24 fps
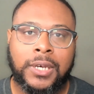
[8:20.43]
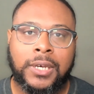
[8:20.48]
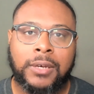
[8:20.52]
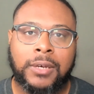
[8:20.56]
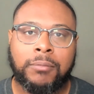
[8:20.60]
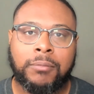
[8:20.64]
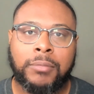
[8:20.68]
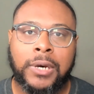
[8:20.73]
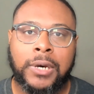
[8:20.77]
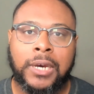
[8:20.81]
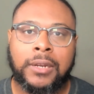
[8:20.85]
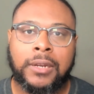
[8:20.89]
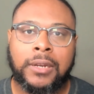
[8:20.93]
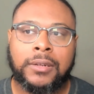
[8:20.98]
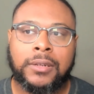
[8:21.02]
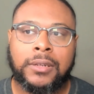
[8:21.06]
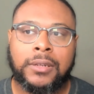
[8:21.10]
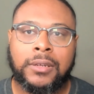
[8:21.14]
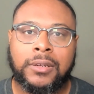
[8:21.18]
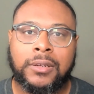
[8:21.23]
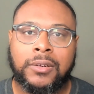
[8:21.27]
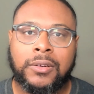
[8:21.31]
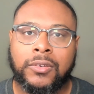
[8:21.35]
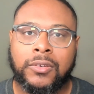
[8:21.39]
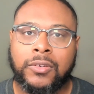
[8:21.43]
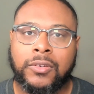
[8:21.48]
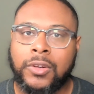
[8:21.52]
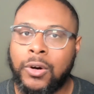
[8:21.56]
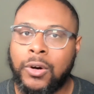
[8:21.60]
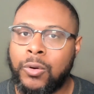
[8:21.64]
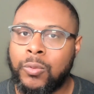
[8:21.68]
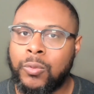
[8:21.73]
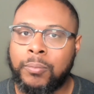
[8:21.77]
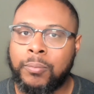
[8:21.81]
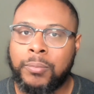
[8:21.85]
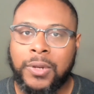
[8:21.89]
But
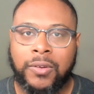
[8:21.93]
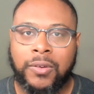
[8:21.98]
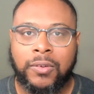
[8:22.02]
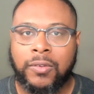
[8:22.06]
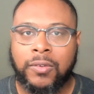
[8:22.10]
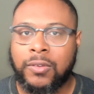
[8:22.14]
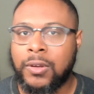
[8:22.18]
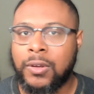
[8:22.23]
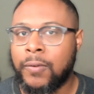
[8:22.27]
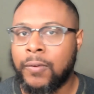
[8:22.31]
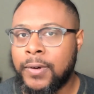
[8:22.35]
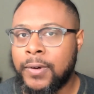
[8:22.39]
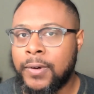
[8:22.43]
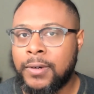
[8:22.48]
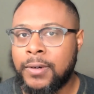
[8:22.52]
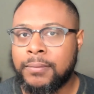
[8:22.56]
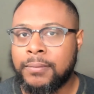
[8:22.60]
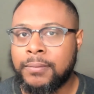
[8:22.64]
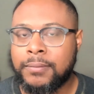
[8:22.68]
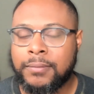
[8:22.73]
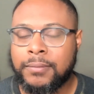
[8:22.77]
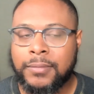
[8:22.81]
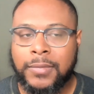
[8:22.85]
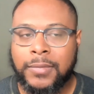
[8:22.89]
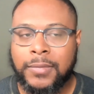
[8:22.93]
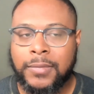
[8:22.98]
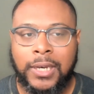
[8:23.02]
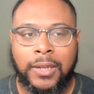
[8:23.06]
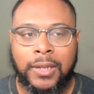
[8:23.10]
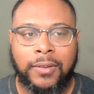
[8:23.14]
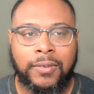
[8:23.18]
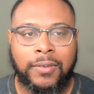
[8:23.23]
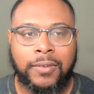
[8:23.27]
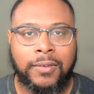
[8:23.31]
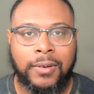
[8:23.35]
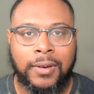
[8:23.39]
don't beat yourself up.
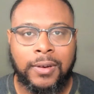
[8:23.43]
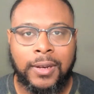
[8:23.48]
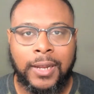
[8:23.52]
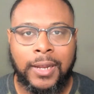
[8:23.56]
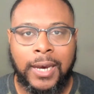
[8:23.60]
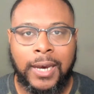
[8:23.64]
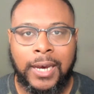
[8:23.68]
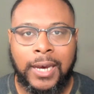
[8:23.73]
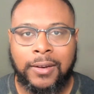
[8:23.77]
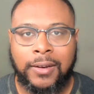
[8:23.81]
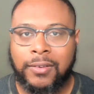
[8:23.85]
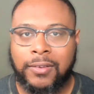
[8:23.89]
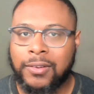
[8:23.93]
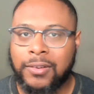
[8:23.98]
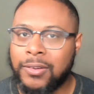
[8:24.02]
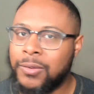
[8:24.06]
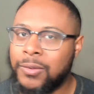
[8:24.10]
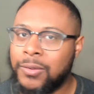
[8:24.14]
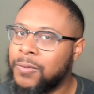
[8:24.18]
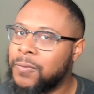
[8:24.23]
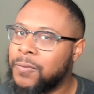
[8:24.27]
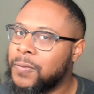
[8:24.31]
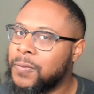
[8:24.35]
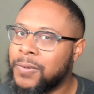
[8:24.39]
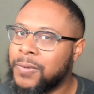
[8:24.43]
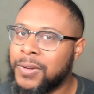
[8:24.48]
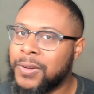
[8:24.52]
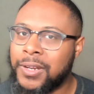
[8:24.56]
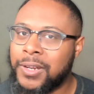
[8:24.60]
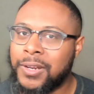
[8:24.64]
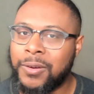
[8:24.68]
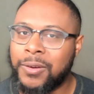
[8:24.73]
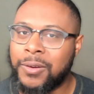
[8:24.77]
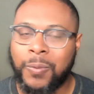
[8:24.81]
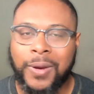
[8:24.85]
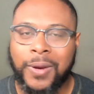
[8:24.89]
It's not useful in
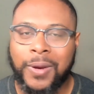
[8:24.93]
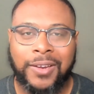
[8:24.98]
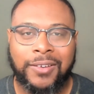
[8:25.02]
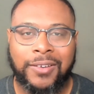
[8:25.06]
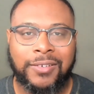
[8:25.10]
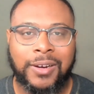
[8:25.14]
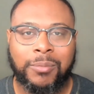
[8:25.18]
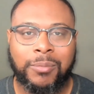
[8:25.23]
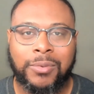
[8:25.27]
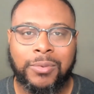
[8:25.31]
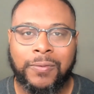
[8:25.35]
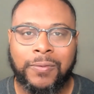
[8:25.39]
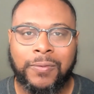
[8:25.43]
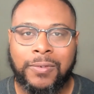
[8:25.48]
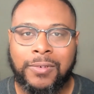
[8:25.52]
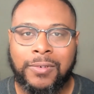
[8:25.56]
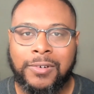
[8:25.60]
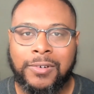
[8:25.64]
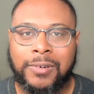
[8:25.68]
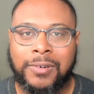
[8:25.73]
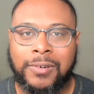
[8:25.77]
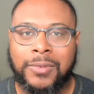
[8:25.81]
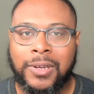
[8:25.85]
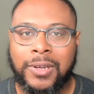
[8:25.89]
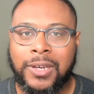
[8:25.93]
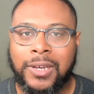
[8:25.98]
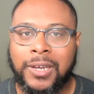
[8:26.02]
any way, shape, or form.